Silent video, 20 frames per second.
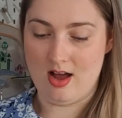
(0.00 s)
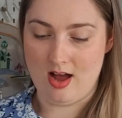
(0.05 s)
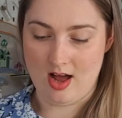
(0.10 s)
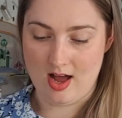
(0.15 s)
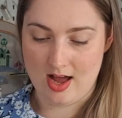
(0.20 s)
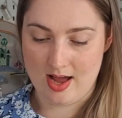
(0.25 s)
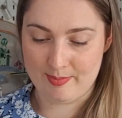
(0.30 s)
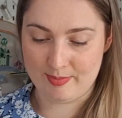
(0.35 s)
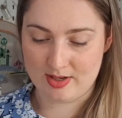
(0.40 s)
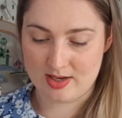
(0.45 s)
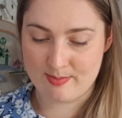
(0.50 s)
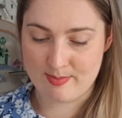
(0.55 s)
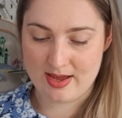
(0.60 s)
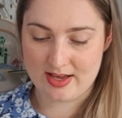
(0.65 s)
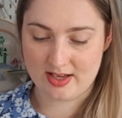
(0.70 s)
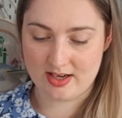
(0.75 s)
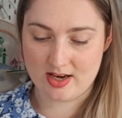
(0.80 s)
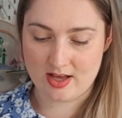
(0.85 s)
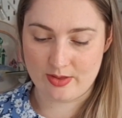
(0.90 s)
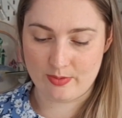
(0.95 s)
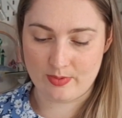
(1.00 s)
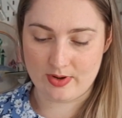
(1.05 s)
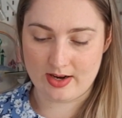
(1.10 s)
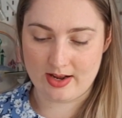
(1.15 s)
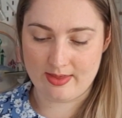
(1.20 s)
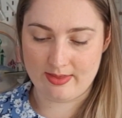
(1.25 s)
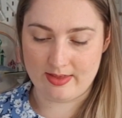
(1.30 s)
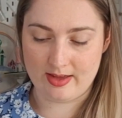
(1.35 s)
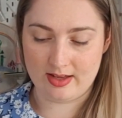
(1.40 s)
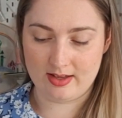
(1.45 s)
I'm going to make another one, I
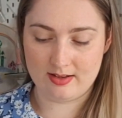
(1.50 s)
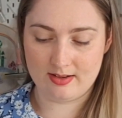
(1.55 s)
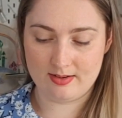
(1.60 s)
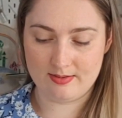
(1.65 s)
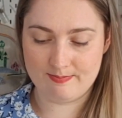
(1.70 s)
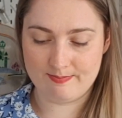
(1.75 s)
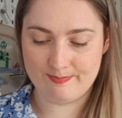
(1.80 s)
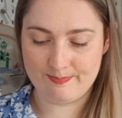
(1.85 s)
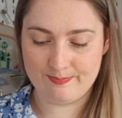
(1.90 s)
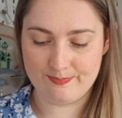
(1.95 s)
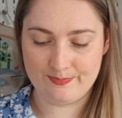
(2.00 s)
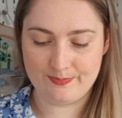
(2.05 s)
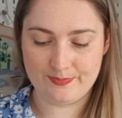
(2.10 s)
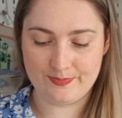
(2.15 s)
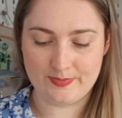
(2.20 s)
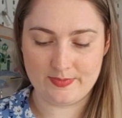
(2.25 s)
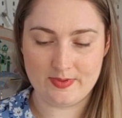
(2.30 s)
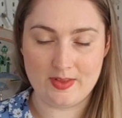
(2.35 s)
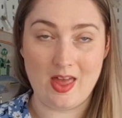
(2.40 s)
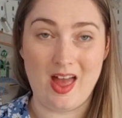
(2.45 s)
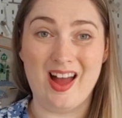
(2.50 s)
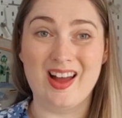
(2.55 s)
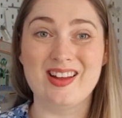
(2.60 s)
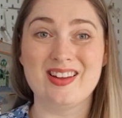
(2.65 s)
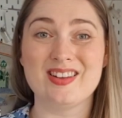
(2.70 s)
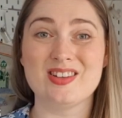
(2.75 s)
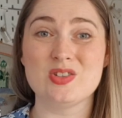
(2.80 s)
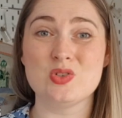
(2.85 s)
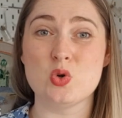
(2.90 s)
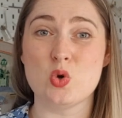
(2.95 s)
think.
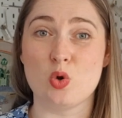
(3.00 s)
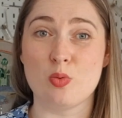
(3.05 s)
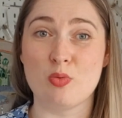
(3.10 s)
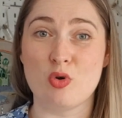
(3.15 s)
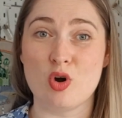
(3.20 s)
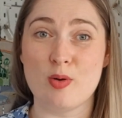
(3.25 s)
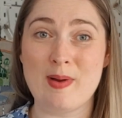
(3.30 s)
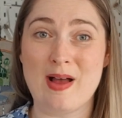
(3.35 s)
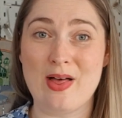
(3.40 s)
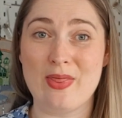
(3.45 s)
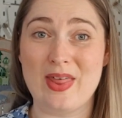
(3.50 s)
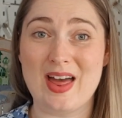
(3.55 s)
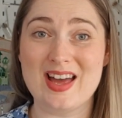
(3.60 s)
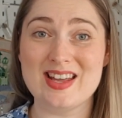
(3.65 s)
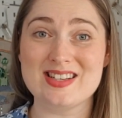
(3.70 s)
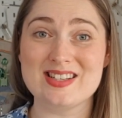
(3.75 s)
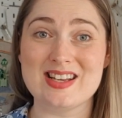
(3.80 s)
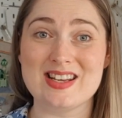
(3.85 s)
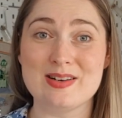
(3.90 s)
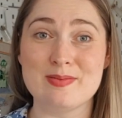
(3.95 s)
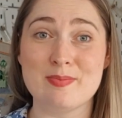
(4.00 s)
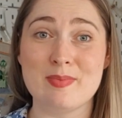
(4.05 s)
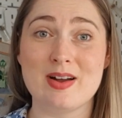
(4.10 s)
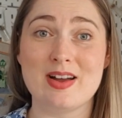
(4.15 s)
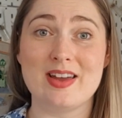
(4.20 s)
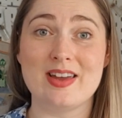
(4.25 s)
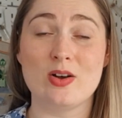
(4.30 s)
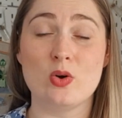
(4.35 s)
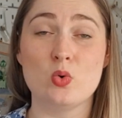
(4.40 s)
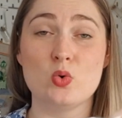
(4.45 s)
Talk more about that in
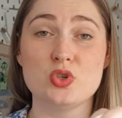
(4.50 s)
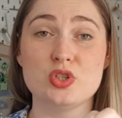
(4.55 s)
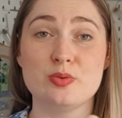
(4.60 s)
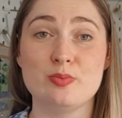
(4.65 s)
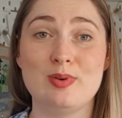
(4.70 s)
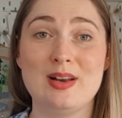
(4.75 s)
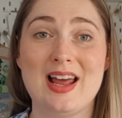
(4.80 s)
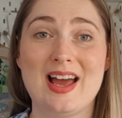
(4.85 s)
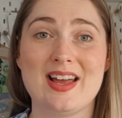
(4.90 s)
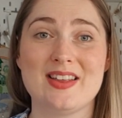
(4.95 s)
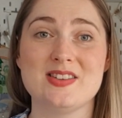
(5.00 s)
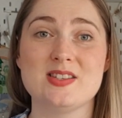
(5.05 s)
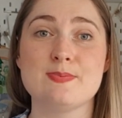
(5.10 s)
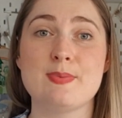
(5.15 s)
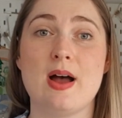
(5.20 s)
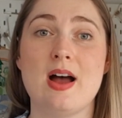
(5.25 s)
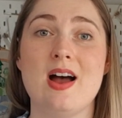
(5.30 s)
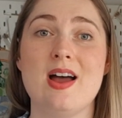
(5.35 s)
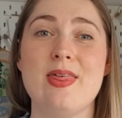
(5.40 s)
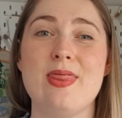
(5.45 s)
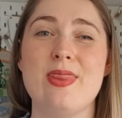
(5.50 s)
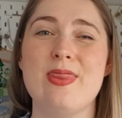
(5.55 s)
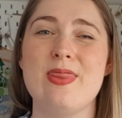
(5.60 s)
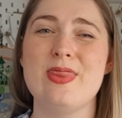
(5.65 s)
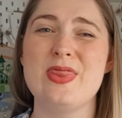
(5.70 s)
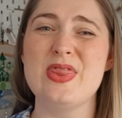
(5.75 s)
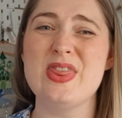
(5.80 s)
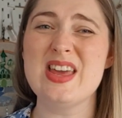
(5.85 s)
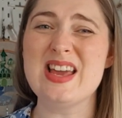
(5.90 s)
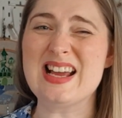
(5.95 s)
my autumn plans, but I
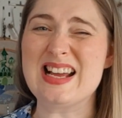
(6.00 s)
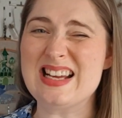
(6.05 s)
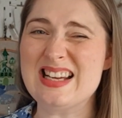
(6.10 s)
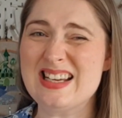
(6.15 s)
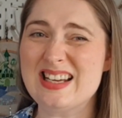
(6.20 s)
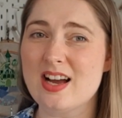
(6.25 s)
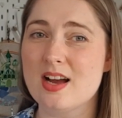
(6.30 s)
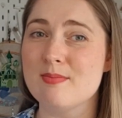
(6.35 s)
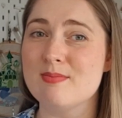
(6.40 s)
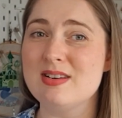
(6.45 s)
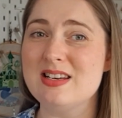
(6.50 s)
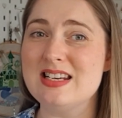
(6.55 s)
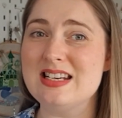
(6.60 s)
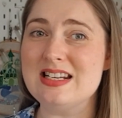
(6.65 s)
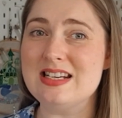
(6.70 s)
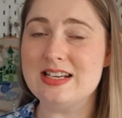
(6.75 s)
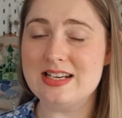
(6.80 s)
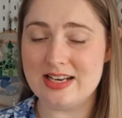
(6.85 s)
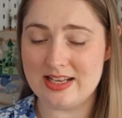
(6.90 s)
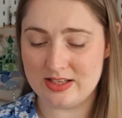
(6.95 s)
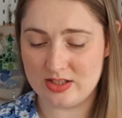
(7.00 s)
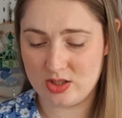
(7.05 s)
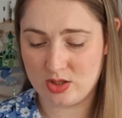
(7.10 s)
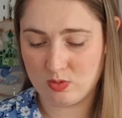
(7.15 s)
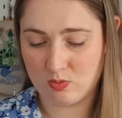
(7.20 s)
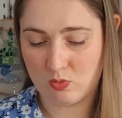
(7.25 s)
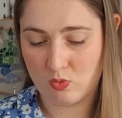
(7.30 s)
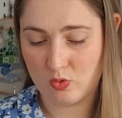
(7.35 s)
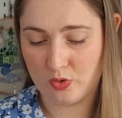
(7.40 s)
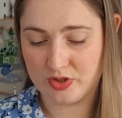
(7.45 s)
think I'm leaning
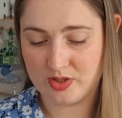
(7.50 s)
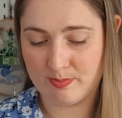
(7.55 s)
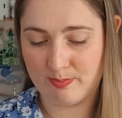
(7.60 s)
towards a